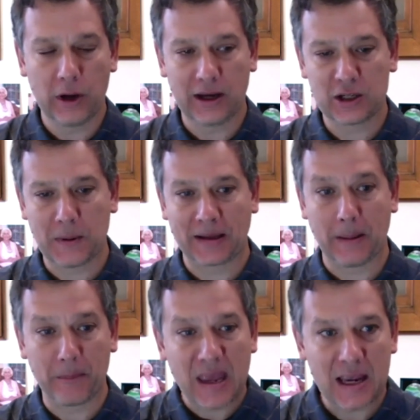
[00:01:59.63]
We
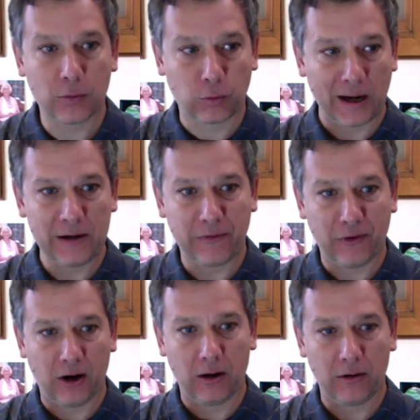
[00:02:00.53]
expect the peak
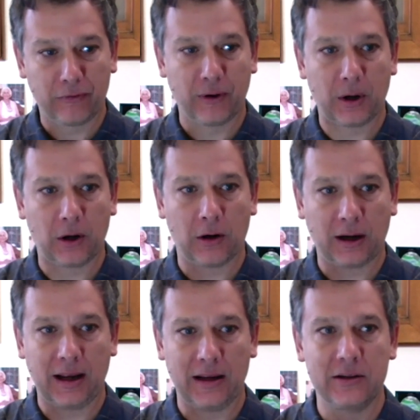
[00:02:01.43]
rainfall
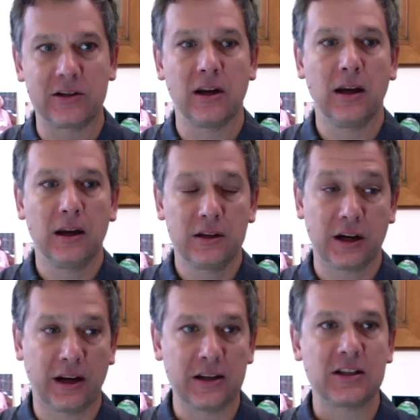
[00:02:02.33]
from hurricanes
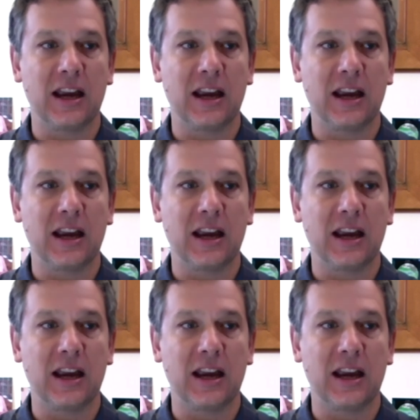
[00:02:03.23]
to